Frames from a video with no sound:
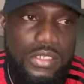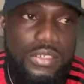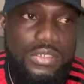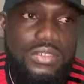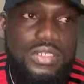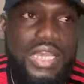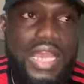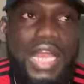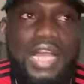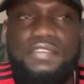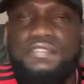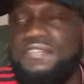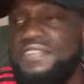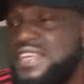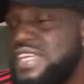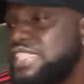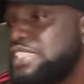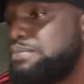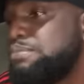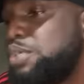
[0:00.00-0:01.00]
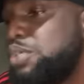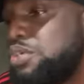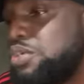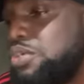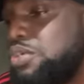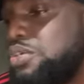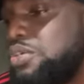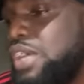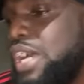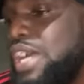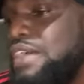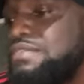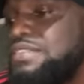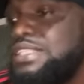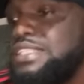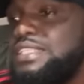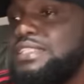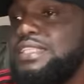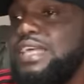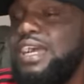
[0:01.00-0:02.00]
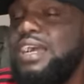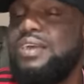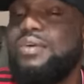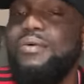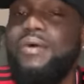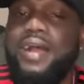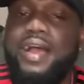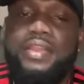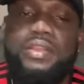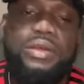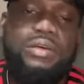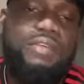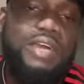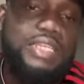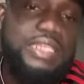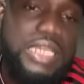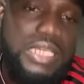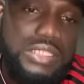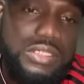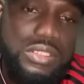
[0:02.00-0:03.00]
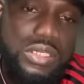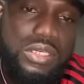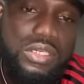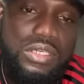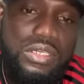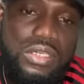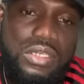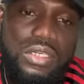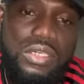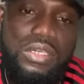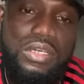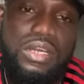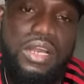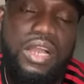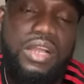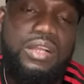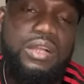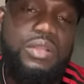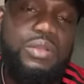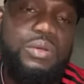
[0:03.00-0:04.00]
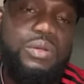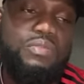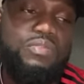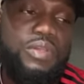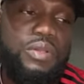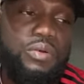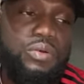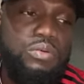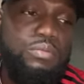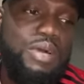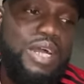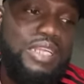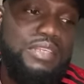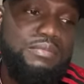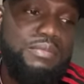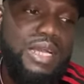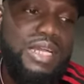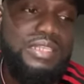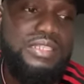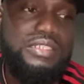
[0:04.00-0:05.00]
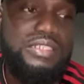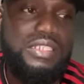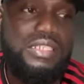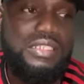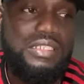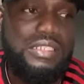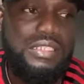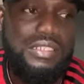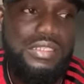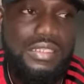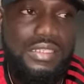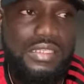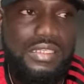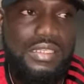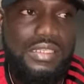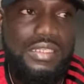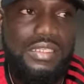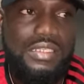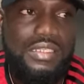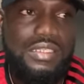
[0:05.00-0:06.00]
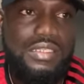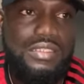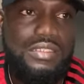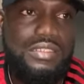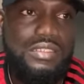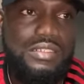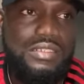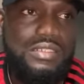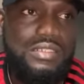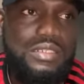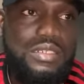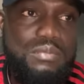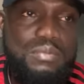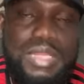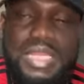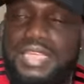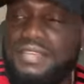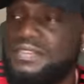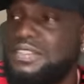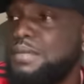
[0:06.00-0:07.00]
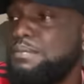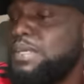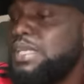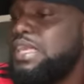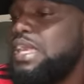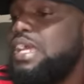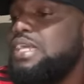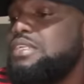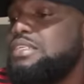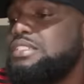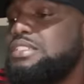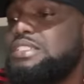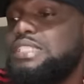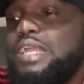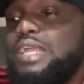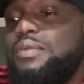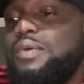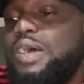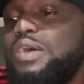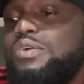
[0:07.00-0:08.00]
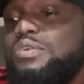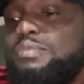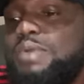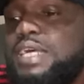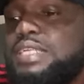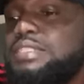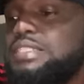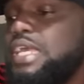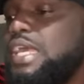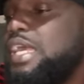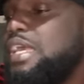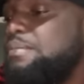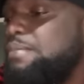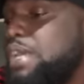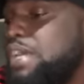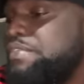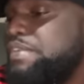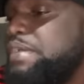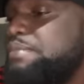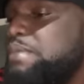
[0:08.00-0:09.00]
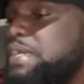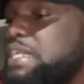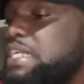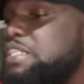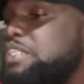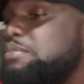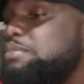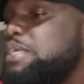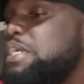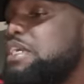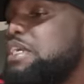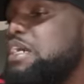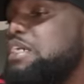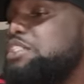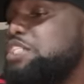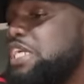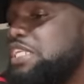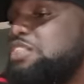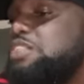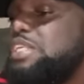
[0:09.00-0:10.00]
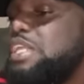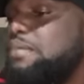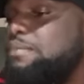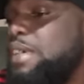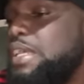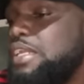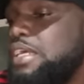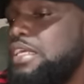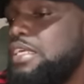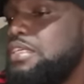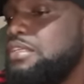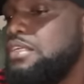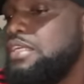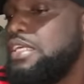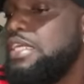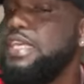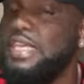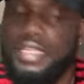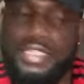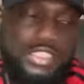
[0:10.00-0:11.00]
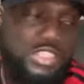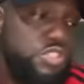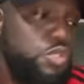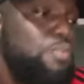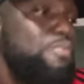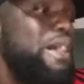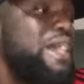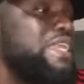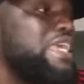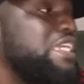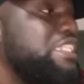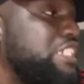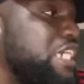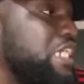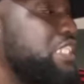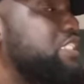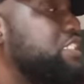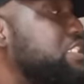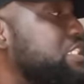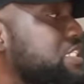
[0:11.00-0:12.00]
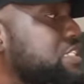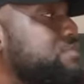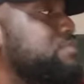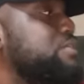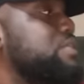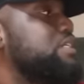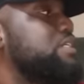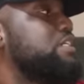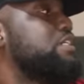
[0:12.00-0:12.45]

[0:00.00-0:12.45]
on a have Facebook, on a have TikTok, go on over there, so and go look for woman man. When you believe some, you can just tell one woman, say, hey, me have a man in Jamaica, chat to the man. Eh, so man, chat to him.